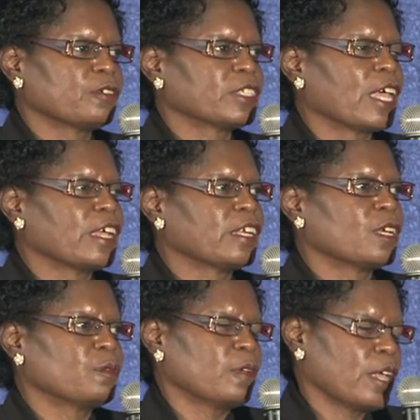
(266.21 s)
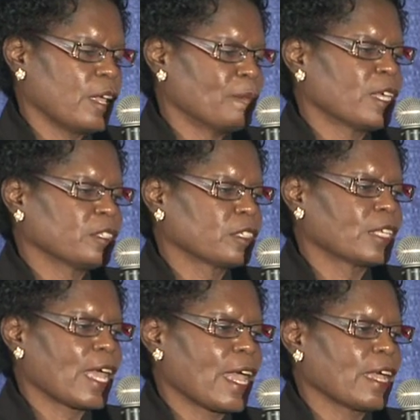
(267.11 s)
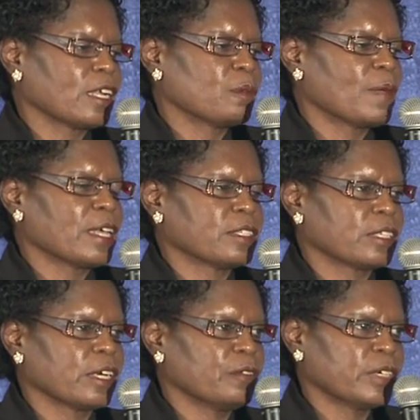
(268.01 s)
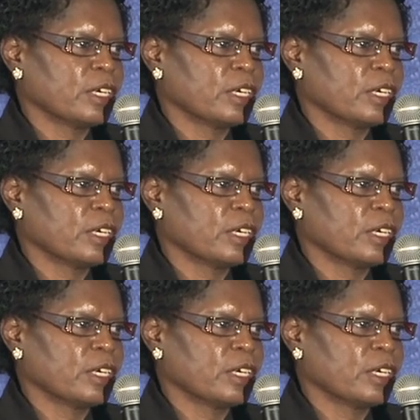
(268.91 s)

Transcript: It was Ada, my sister Ada, and myself.